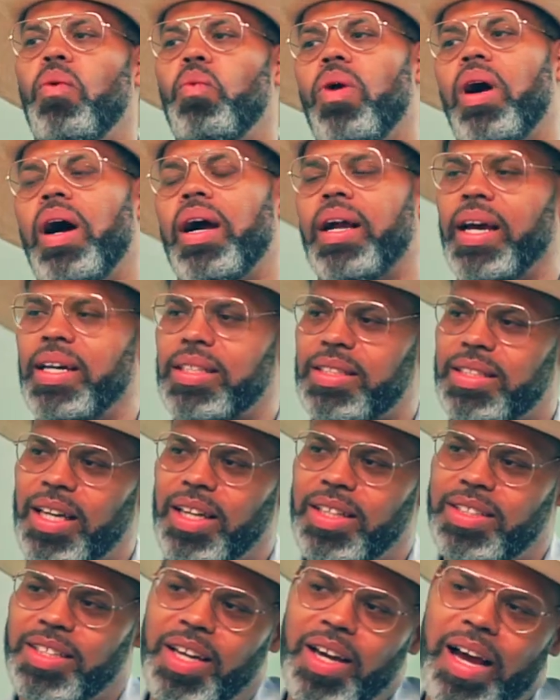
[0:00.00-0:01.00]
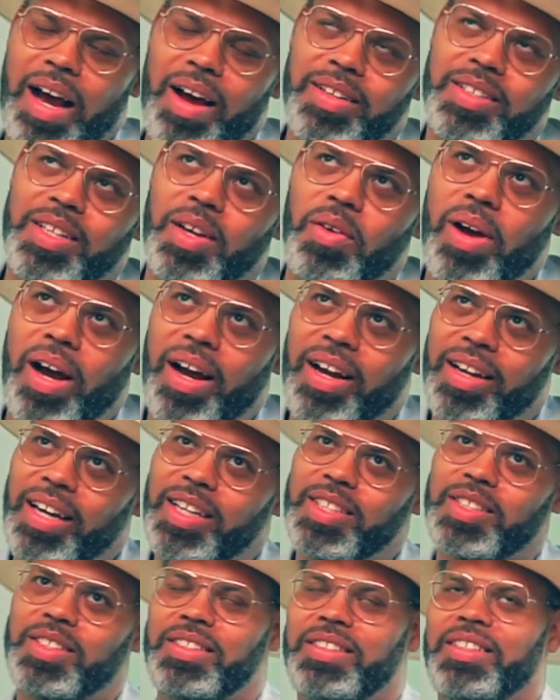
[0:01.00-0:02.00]
Well, I guess I
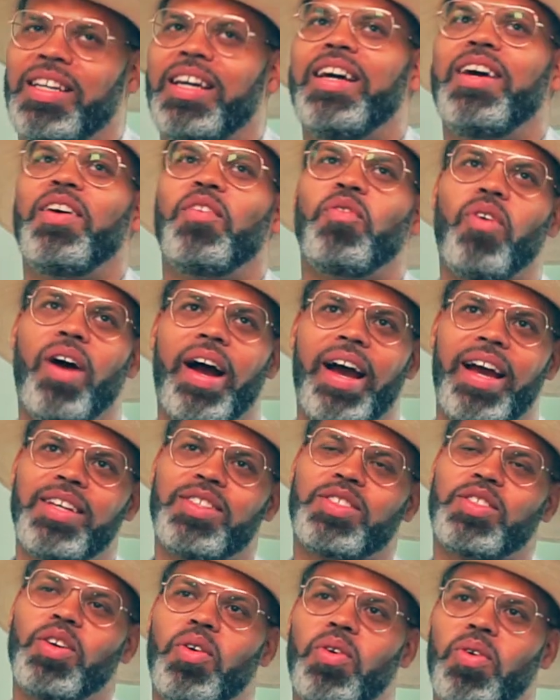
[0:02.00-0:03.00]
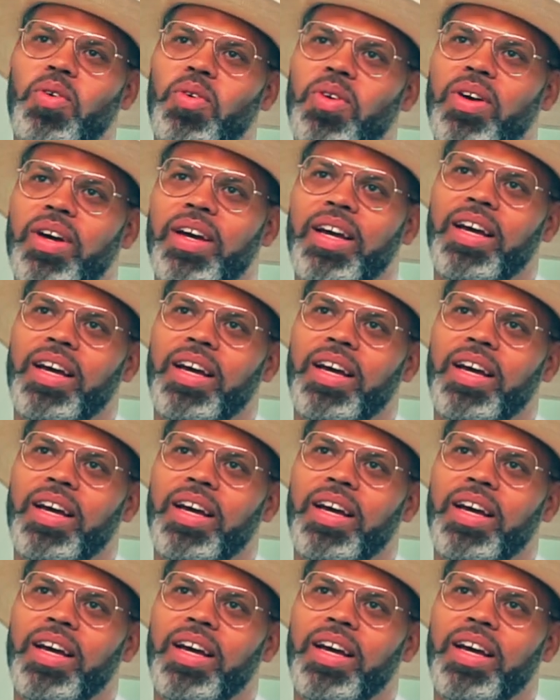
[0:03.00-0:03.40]
guess right. So,